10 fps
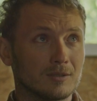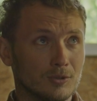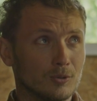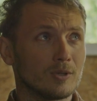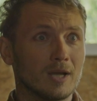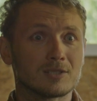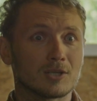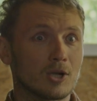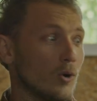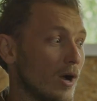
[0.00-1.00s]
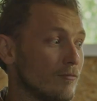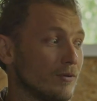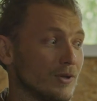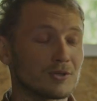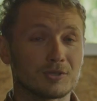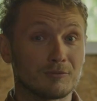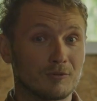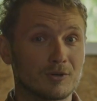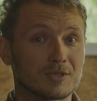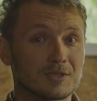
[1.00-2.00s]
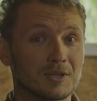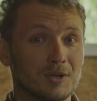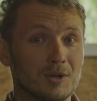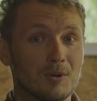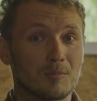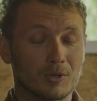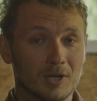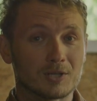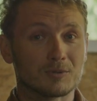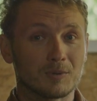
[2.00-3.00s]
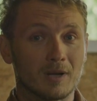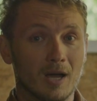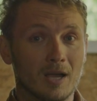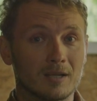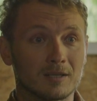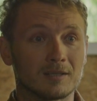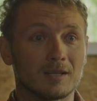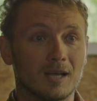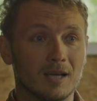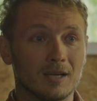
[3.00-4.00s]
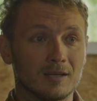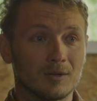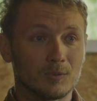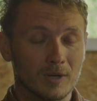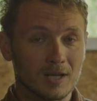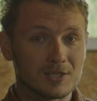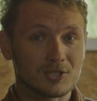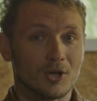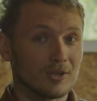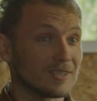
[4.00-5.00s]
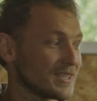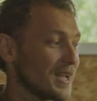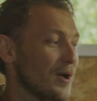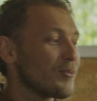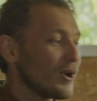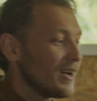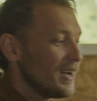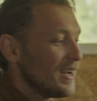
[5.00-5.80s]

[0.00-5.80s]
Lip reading: 2 days ago I finished the first production run Eikan, and when I saw this camera